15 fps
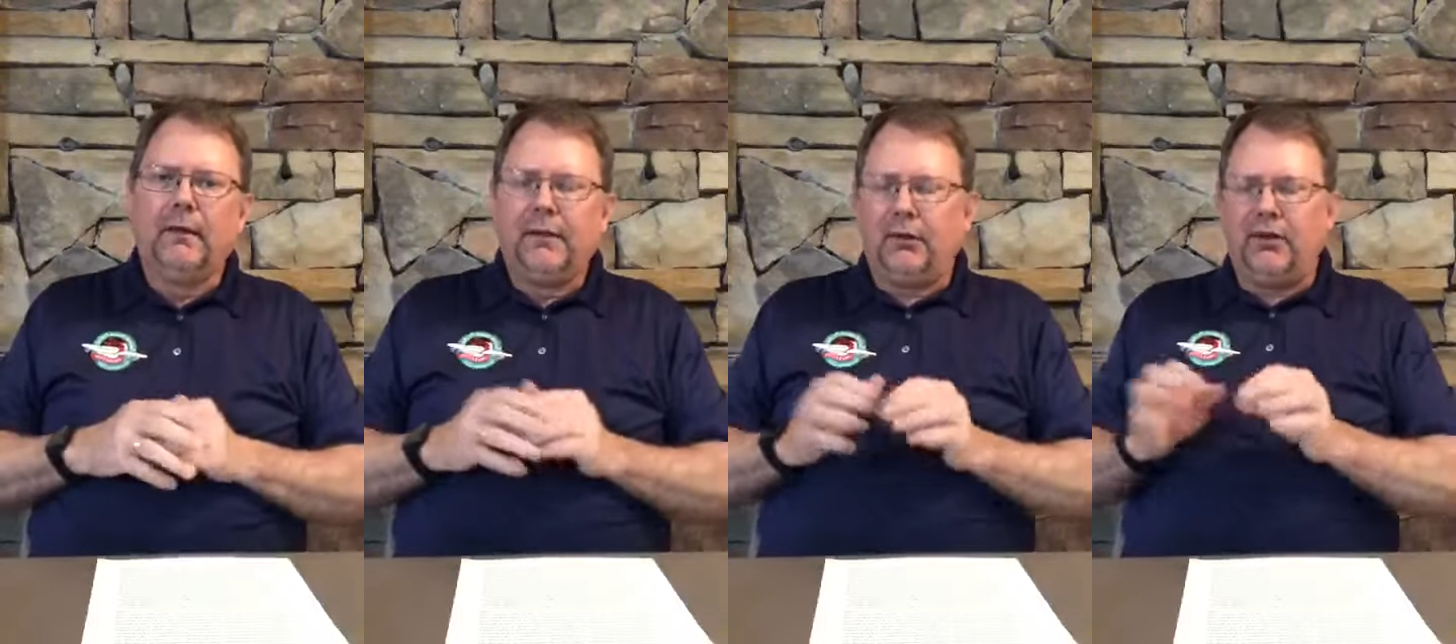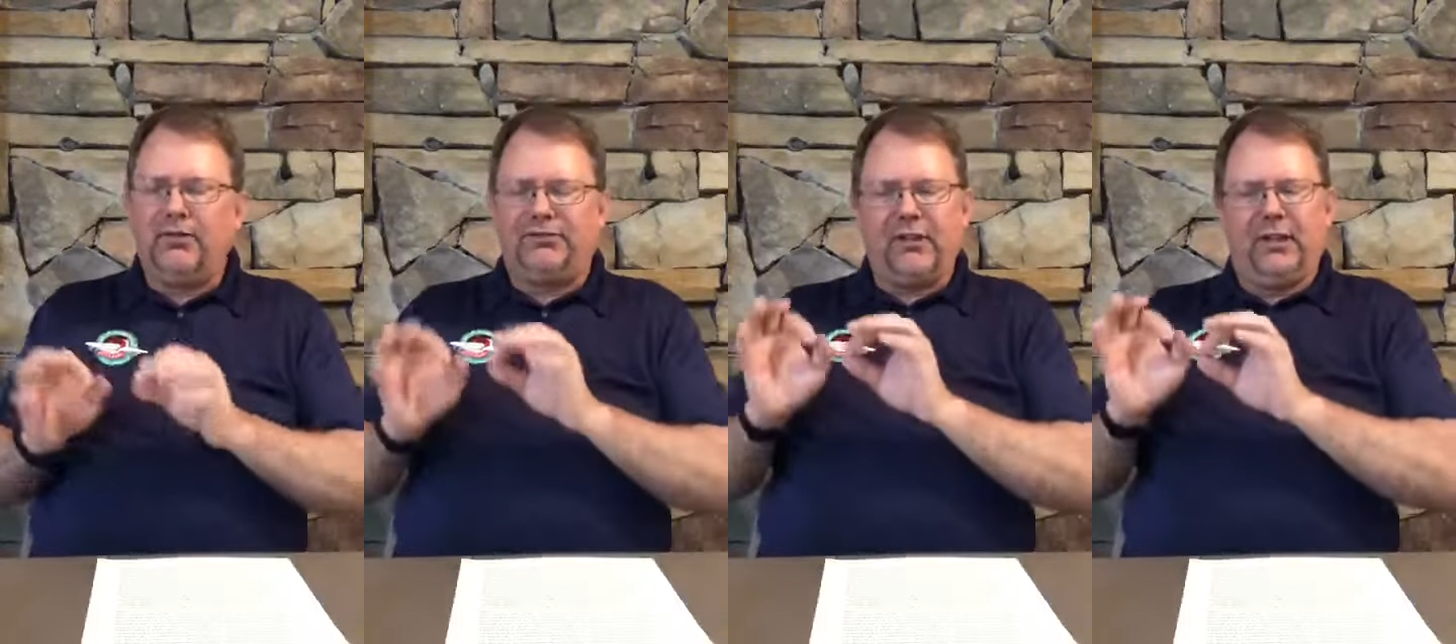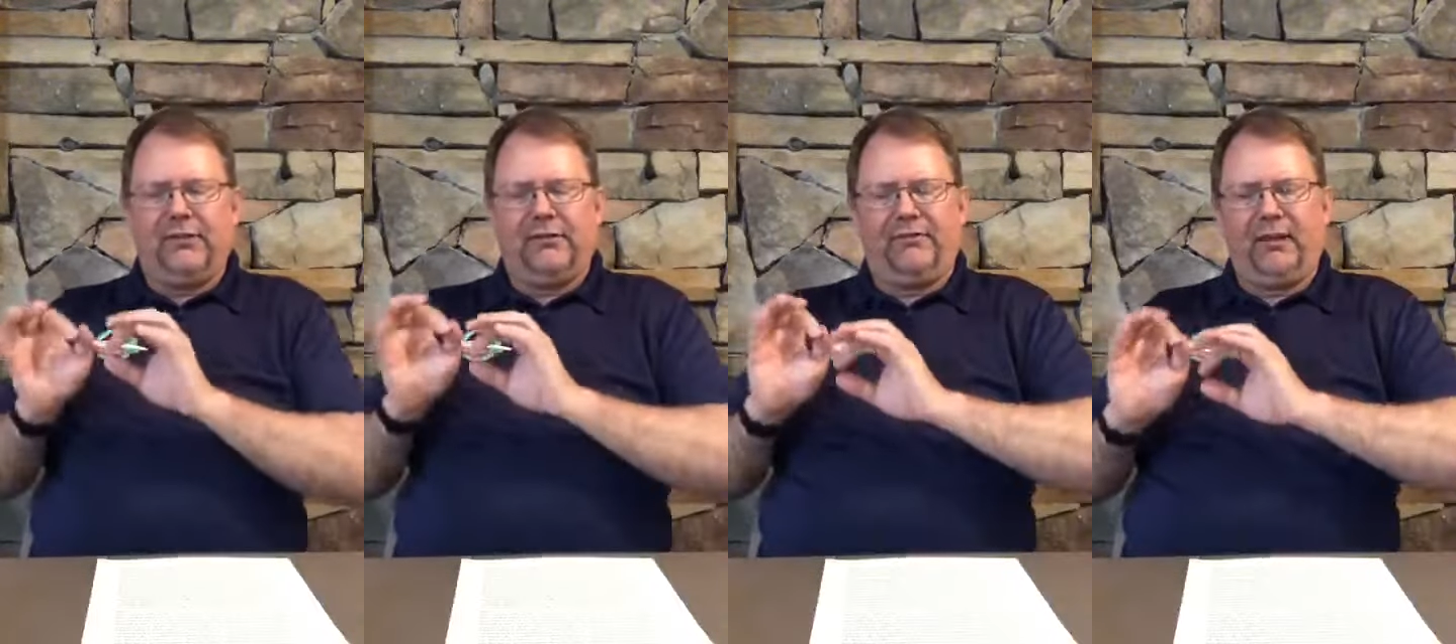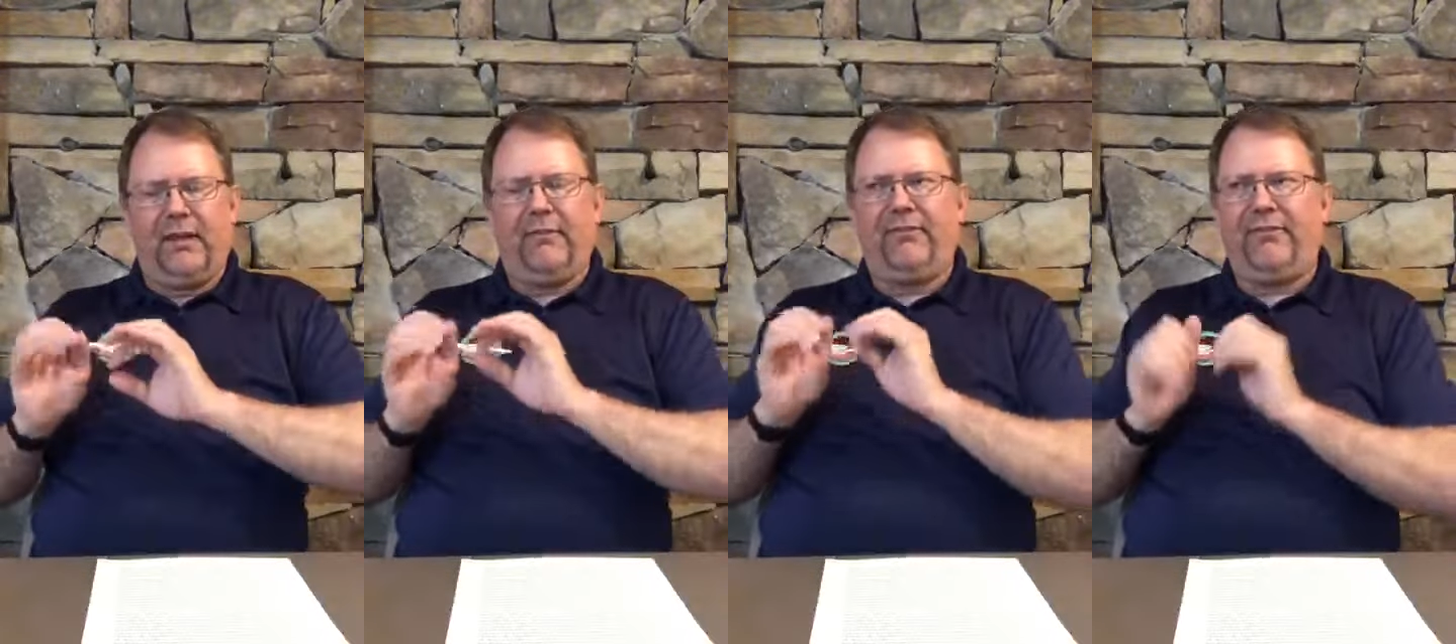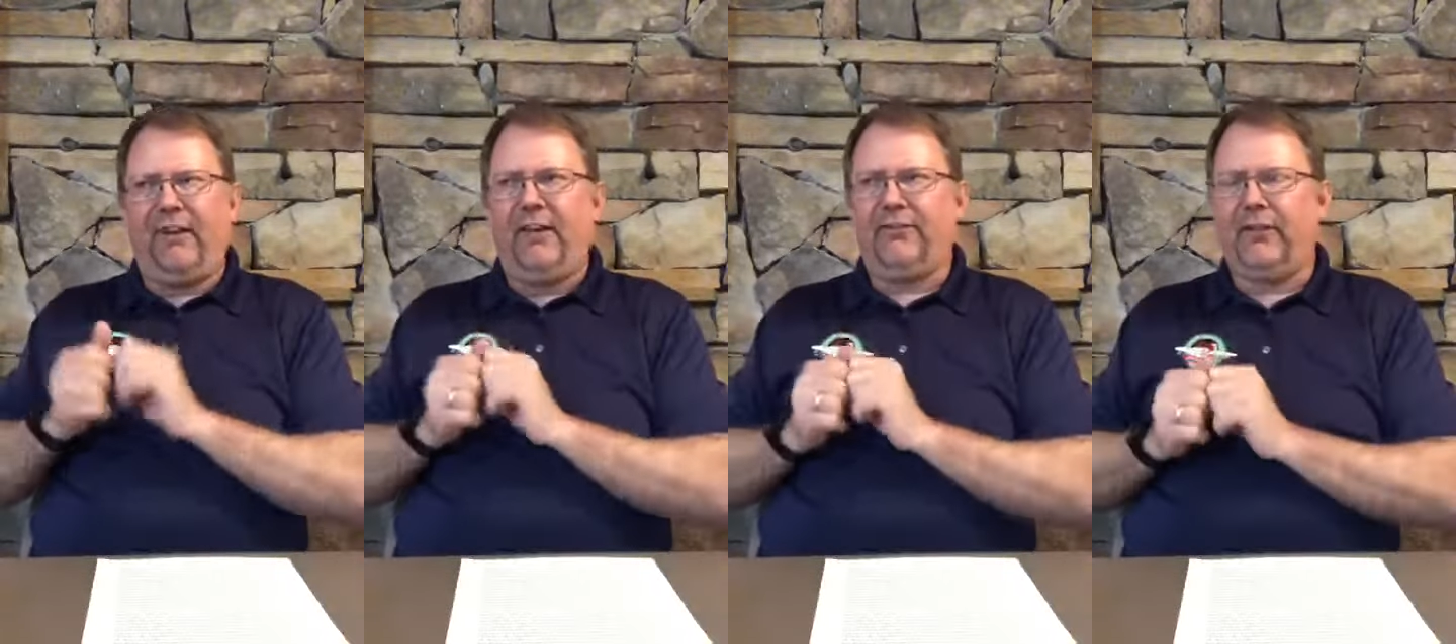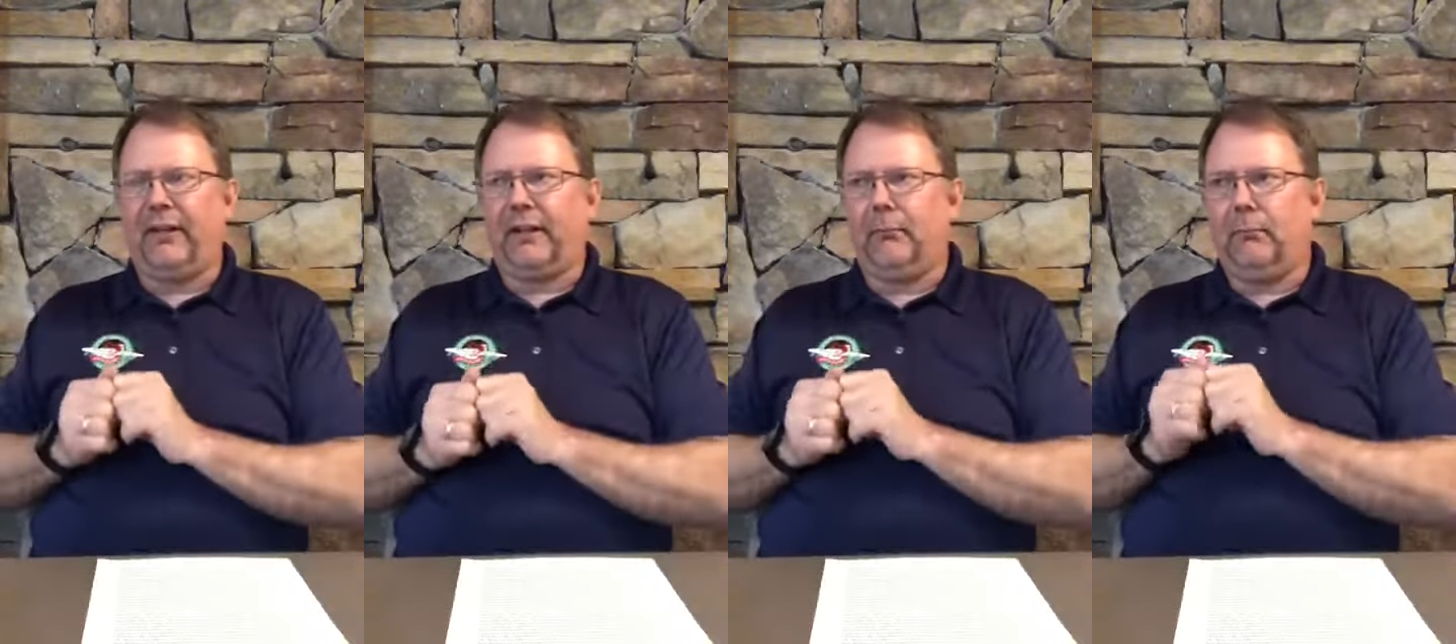You know, he says, if you have
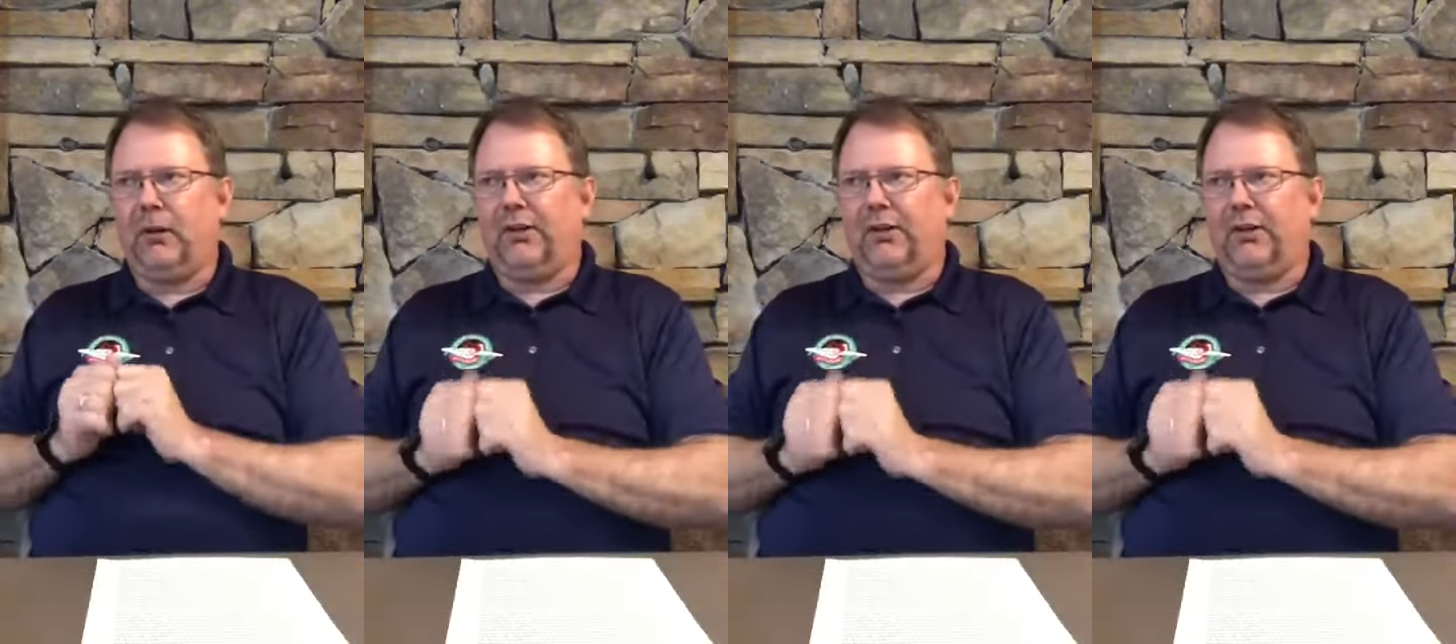faith like a